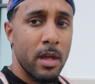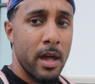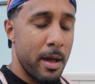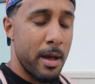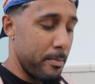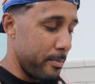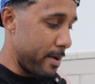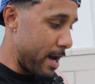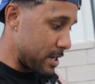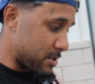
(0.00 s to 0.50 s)

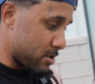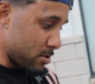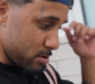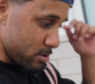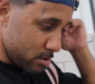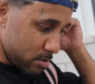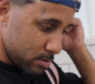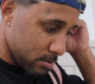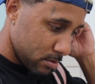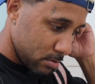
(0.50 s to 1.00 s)

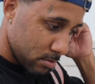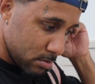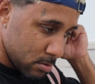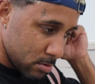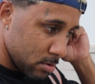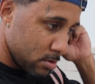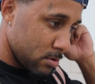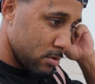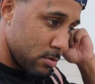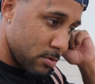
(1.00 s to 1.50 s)
ambassador,
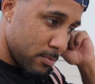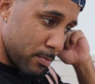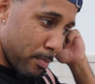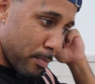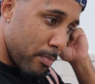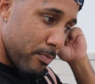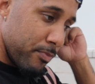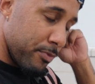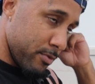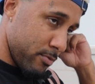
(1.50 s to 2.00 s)

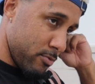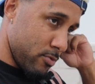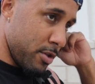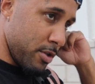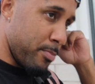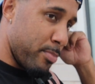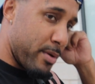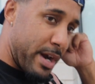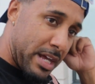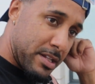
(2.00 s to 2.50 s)
well,
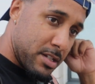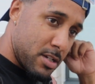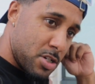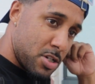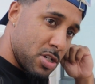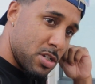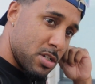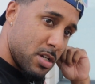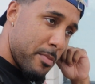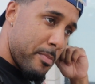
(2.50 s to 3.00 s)
the brand that
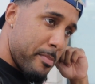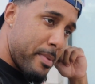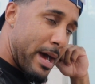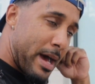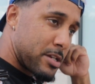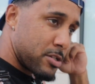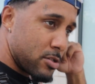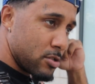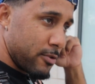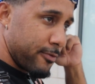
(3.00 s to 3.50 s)
she's an
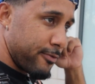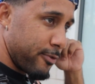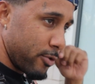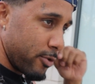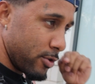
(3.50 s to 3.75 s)
ambassador